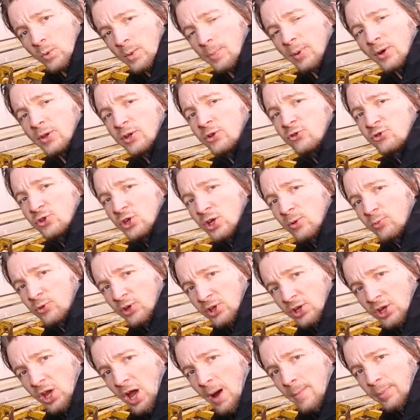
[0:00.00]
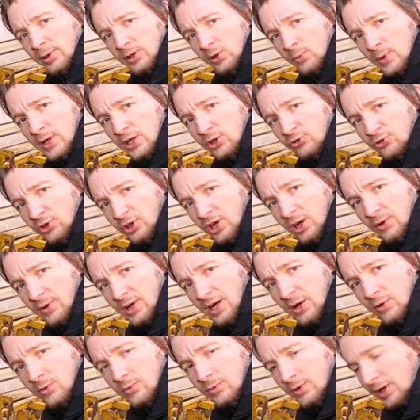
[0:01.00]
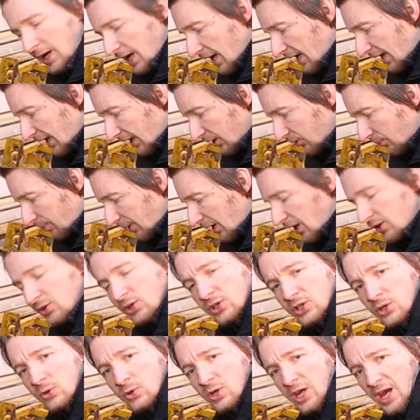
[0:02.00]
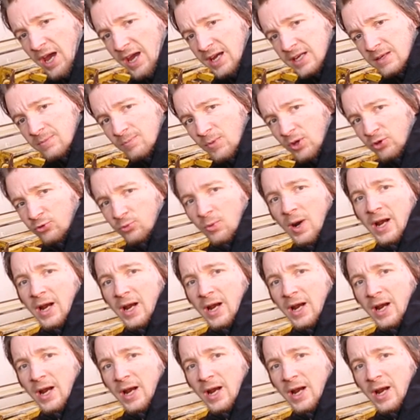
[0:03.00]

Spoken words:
We put these tubes in a couple of weeks ago now, and being the UK, it's